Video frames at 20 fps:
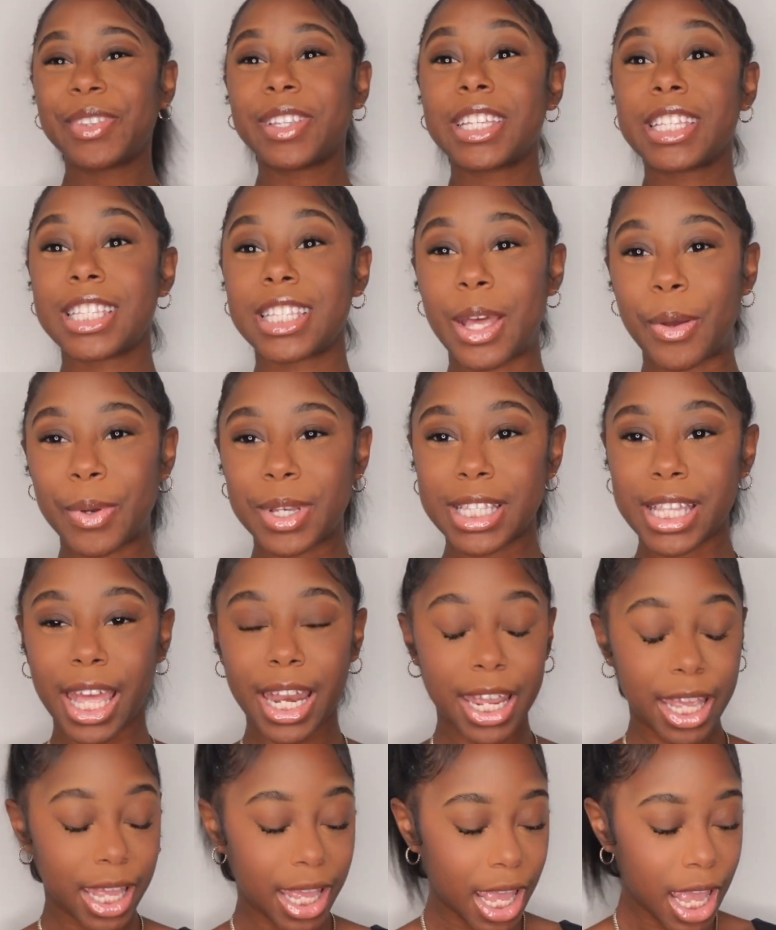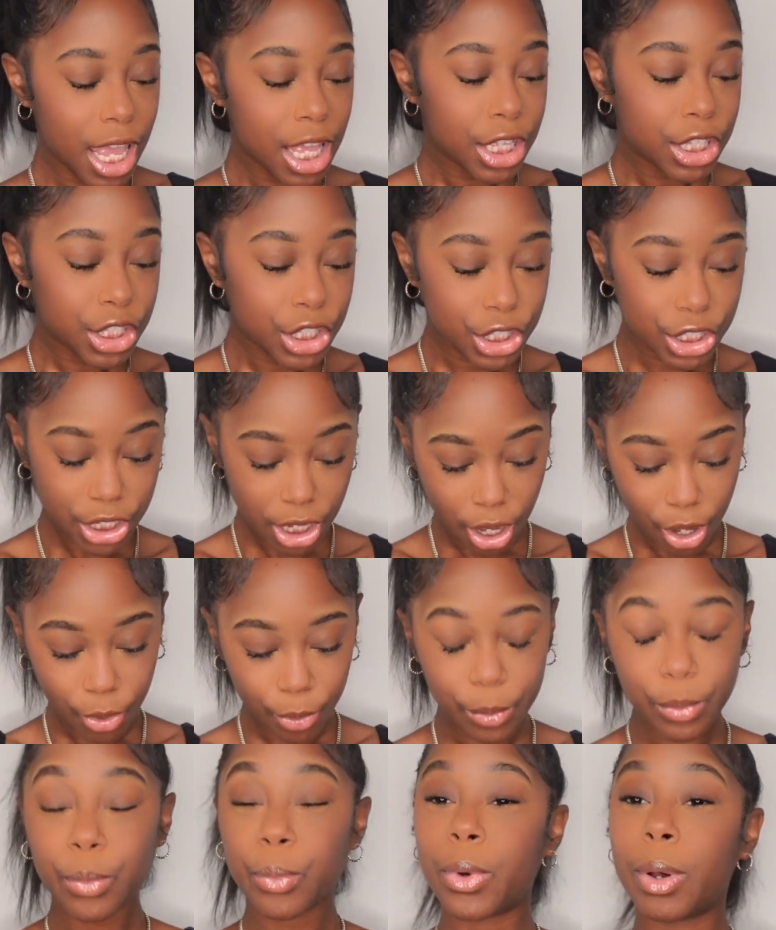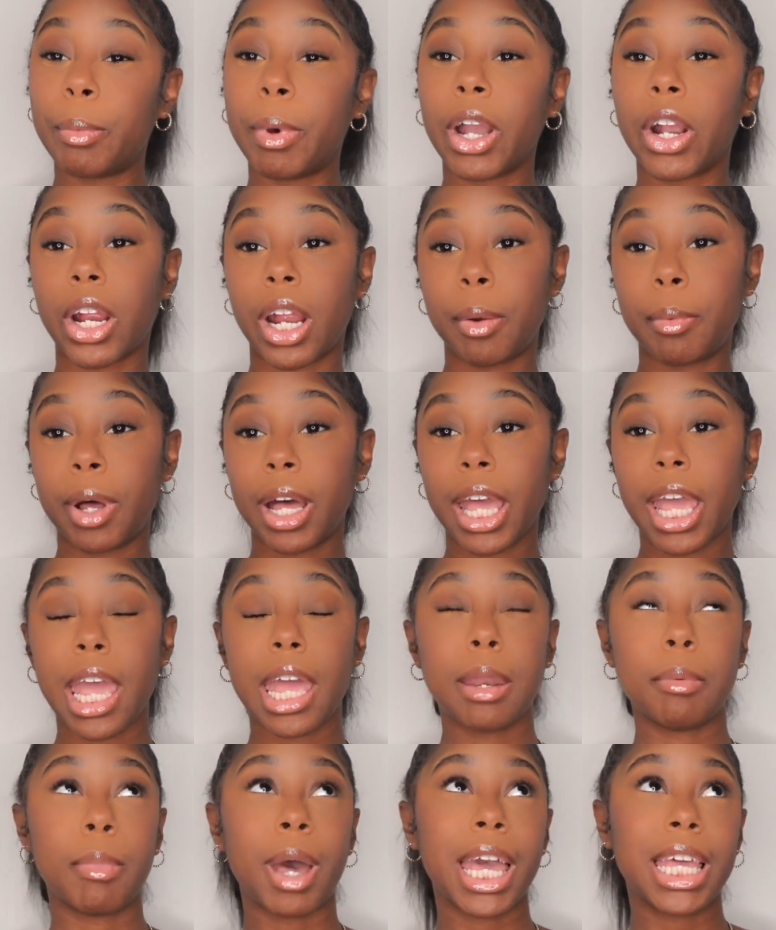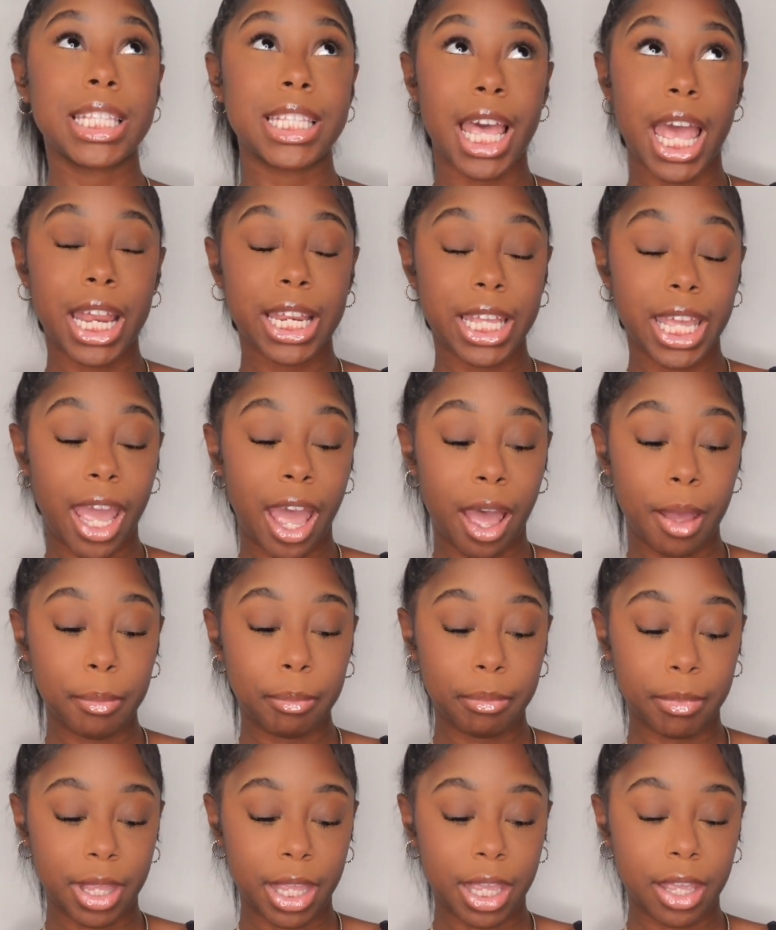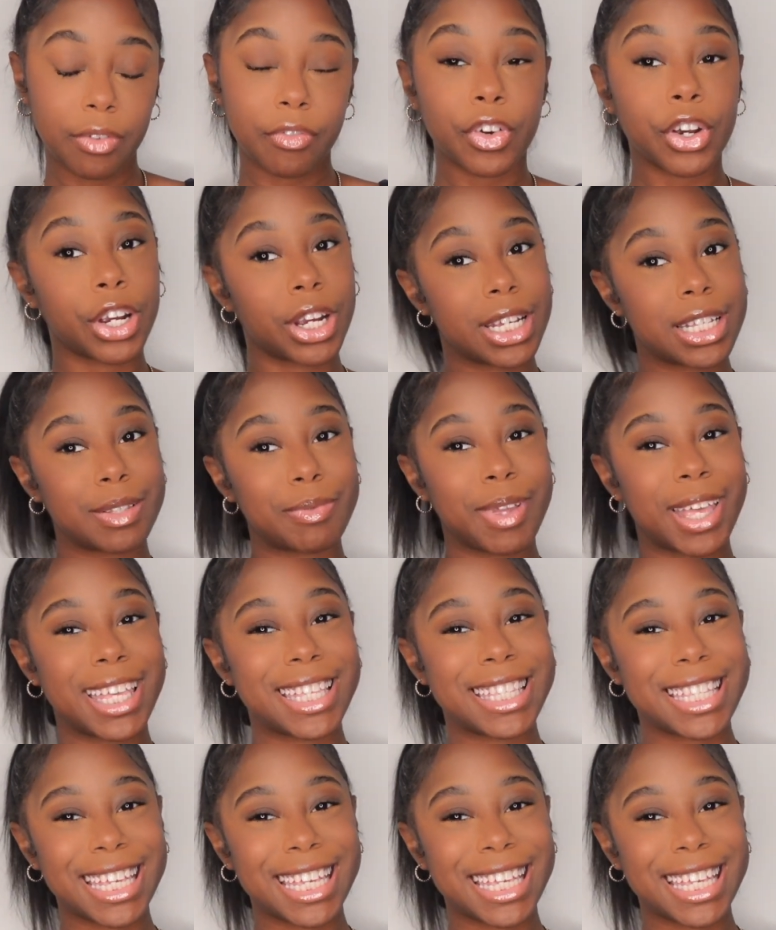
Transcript: so excited. So what my grandma and my dad got me for Christmas